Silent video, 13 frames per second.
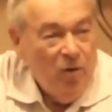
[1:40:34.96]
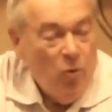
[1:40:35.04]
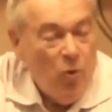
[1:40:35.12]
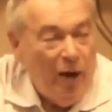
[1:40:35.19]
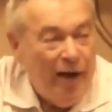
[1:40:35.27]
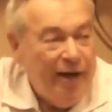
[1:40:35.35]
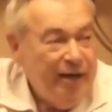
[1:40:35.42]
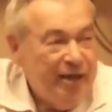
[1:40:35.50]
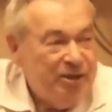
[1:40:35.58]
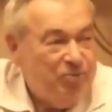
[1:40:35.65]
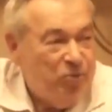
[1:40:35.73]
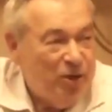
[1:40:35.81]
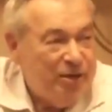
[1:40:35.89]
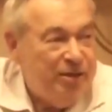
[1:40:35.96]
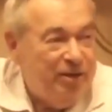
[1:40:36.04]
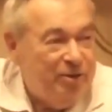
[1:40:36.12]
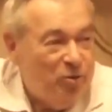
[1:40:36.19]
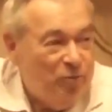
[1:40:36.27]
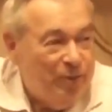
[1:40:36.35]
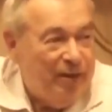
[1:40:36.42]
Why is
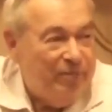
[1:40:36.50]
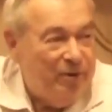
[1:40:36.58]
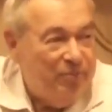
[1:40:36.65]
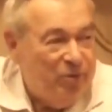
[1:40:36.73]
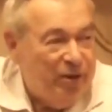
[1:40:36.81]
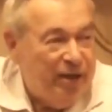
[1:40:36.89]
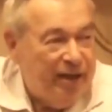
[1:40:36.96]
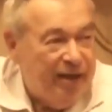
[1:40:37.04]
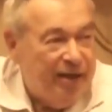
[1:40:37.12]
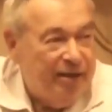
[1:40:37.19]
President Obama bringing